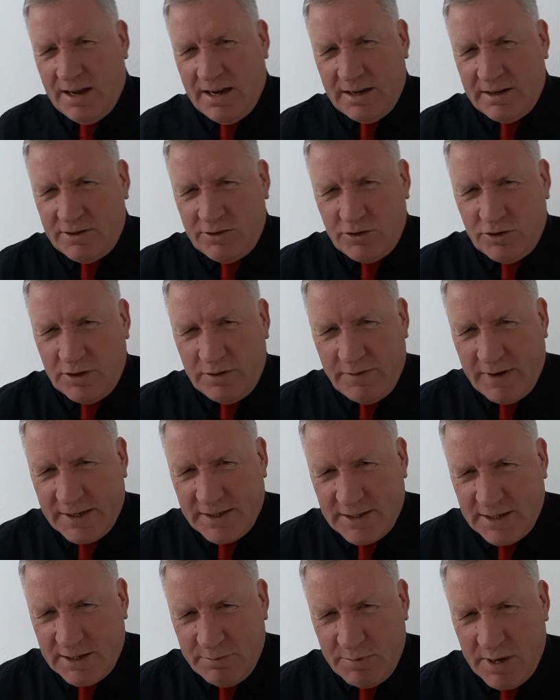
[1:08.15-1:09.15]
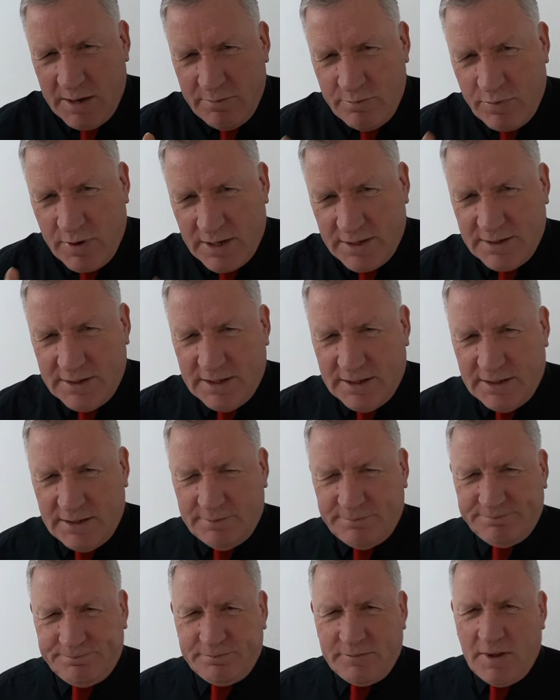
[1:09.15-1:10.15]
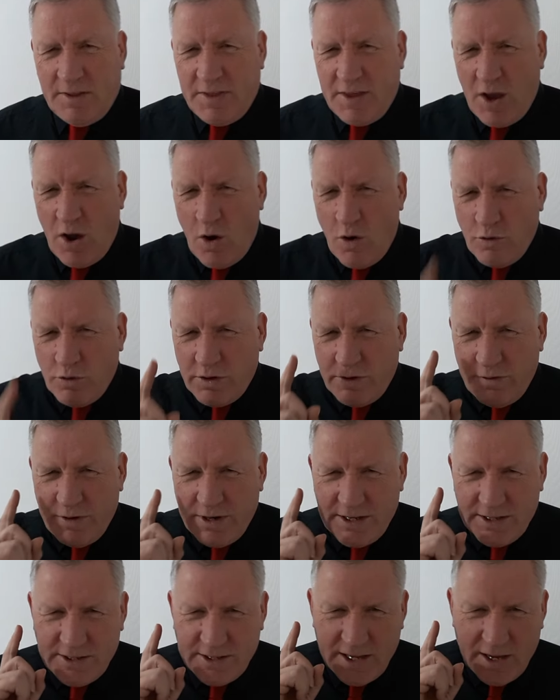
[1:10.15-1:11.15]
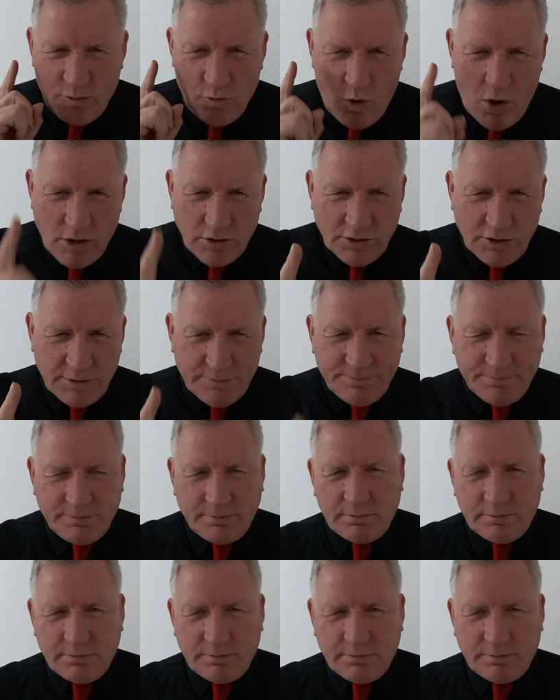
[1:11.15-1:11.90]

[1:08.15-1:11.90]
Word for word: And he shouldn't have actually been president. The only reason he was